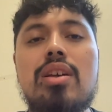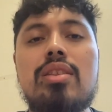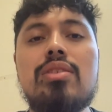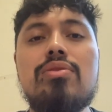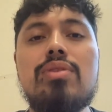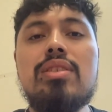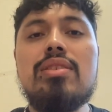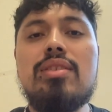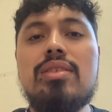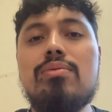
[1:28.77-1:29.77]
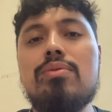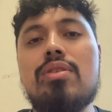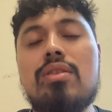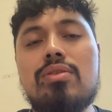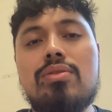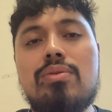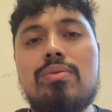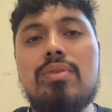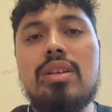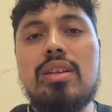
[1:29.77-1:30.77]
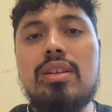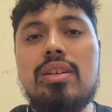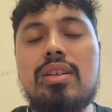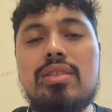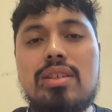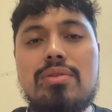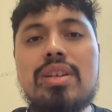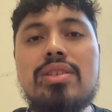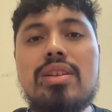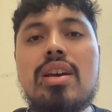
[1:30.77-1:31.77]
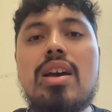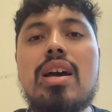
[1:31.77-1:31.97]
The students' needs were also in consideration,